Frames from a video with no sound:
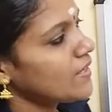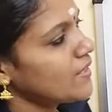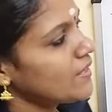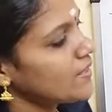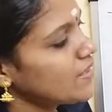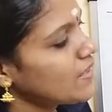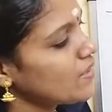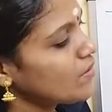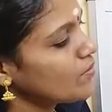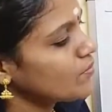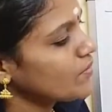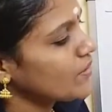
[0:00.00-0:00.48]

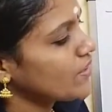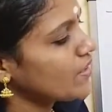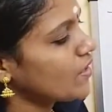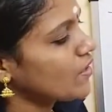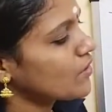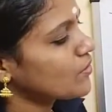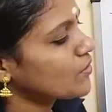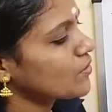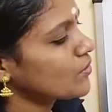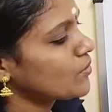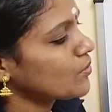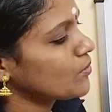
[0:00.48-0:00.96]
now we
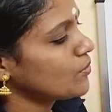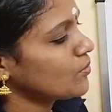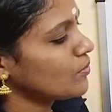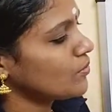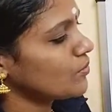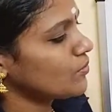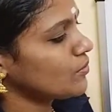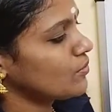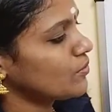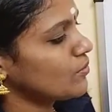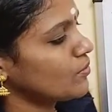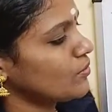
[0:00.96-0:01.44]
have
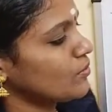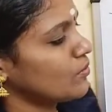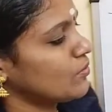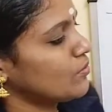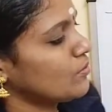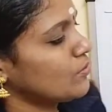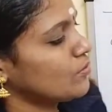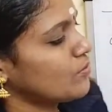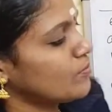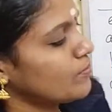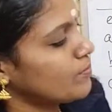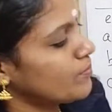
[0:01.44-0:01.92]

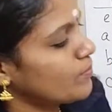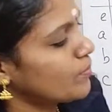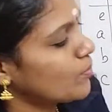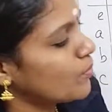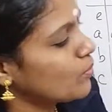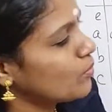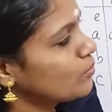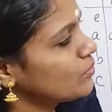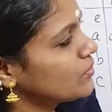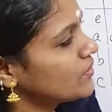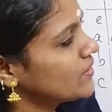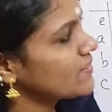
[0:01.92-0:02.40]
to
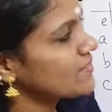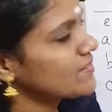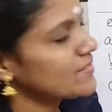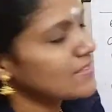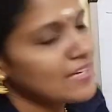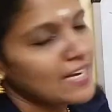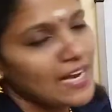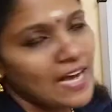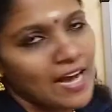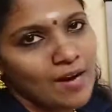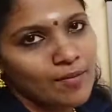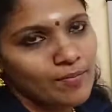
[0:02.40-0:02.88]
prove this
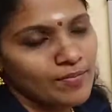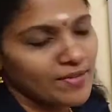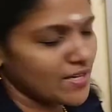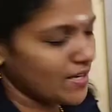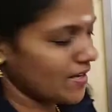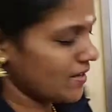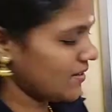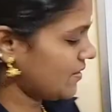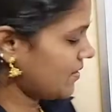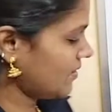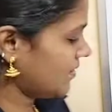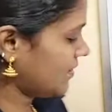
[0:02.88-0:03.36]

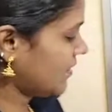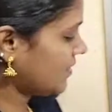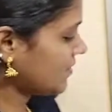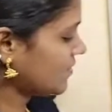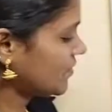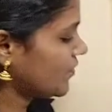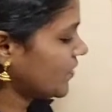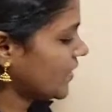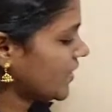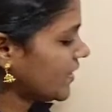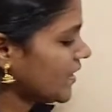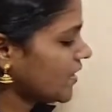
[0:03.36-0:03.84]
lambda.
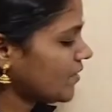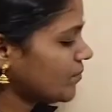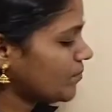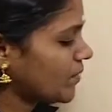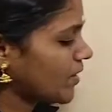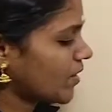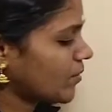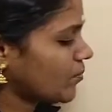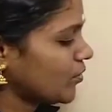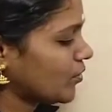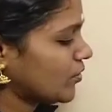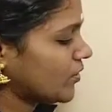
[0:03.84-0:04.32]
Thus we get
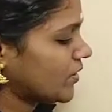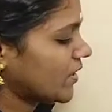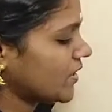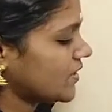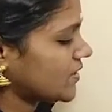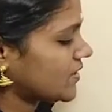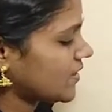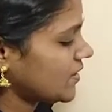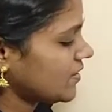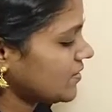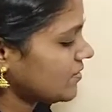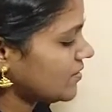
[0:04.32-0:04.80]

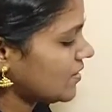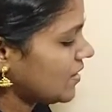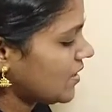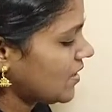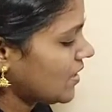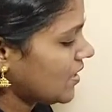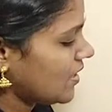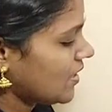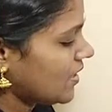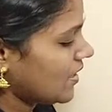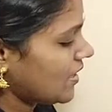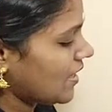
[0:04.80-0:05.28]
permutations
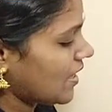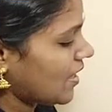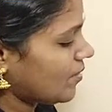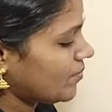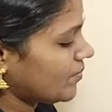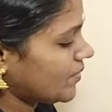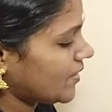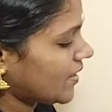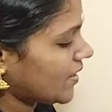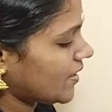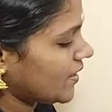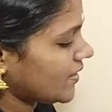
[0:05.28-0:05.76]

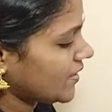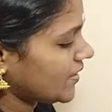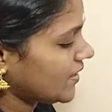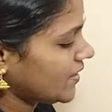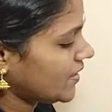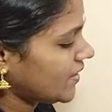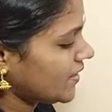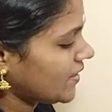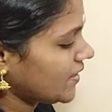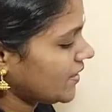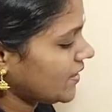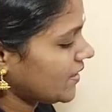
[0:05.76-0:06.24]
lambda
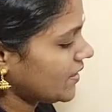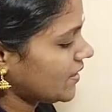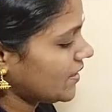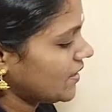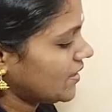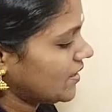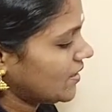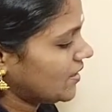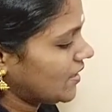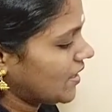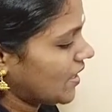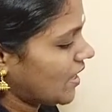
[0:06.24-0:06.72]

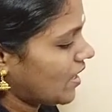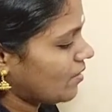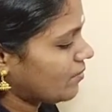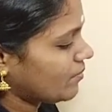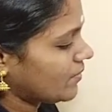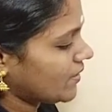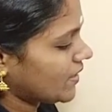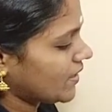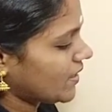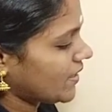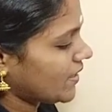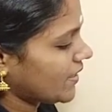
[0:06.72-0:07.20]
E,
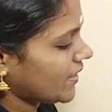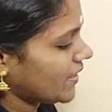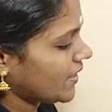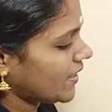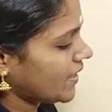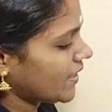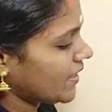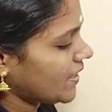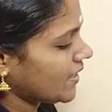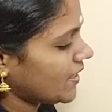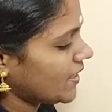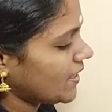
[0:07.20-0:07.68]
lambda
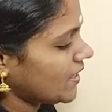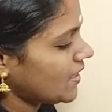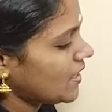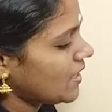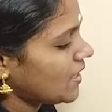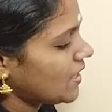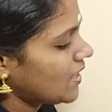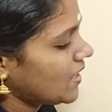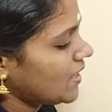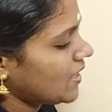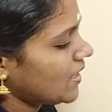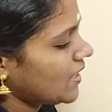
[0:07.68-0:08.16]

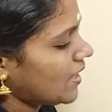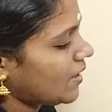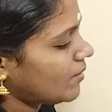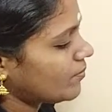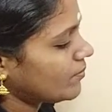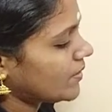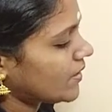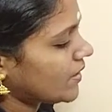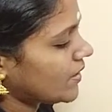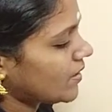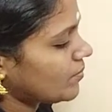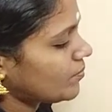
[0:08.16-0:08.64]
A,
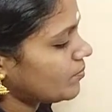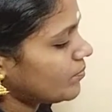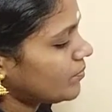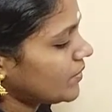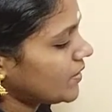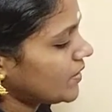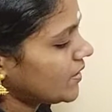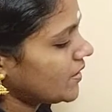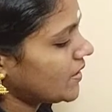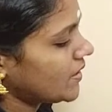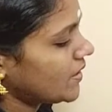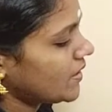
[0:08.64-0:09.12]
lambda
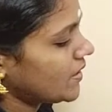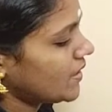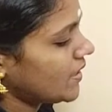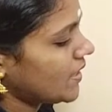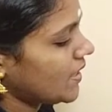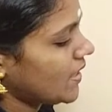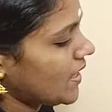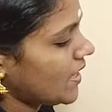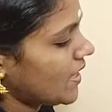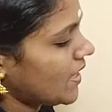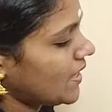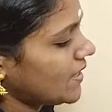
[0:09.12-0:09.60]

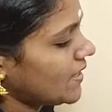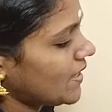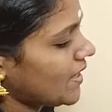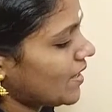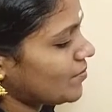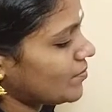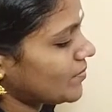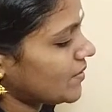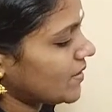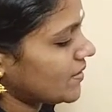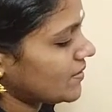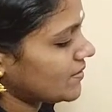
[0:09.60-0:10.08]
B and
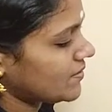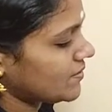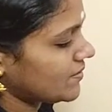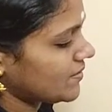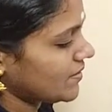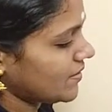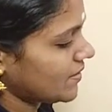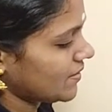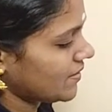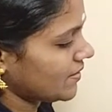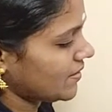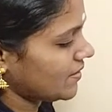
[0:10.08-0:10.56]
lambda
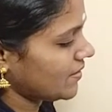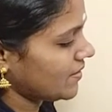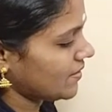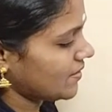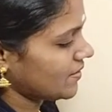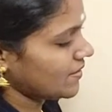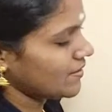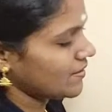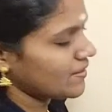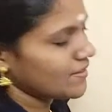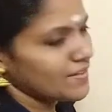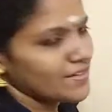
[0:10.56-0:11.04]
C.
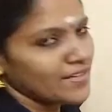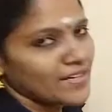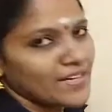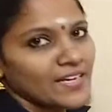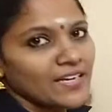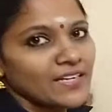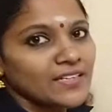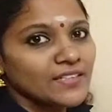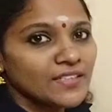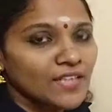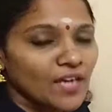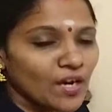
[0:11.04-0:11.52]

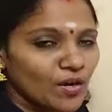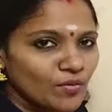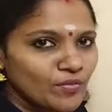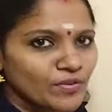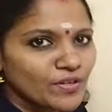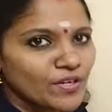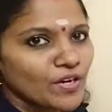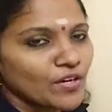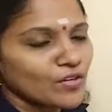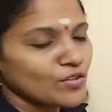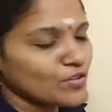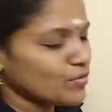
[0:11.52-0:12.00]
Now
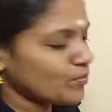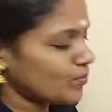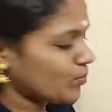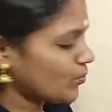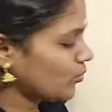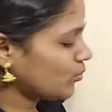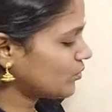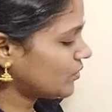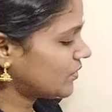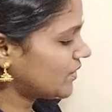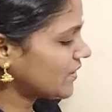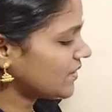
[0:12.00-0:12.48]
we have to
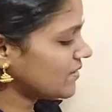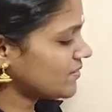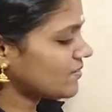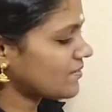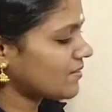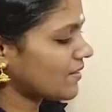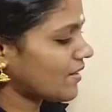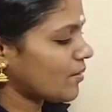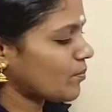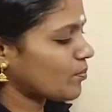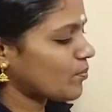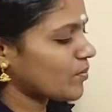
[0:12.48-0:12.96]
prove
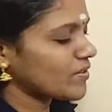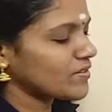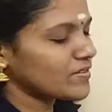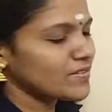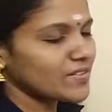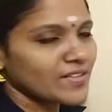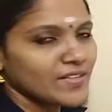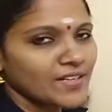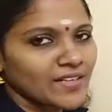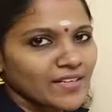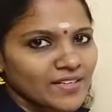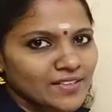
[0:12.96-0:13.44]
this
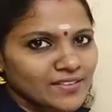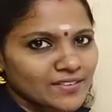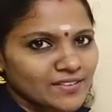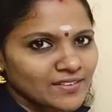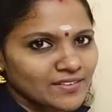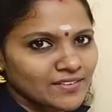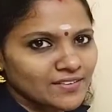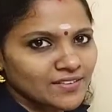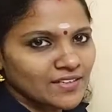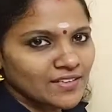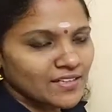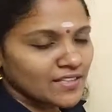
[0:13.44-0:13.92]

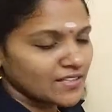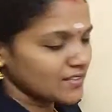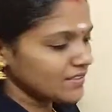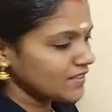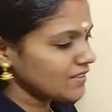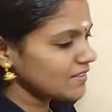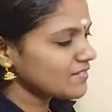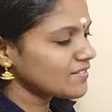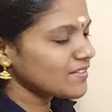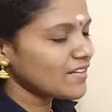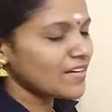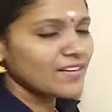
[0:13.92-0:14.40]
representation.
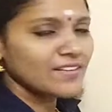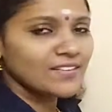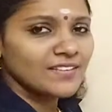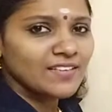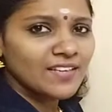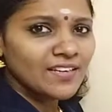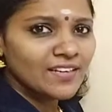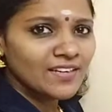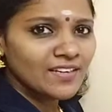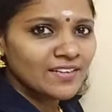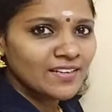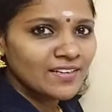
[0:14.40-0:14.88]
These are
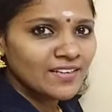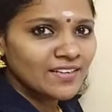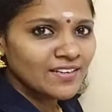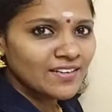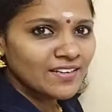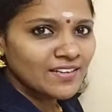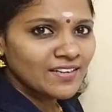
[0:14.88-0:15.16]
the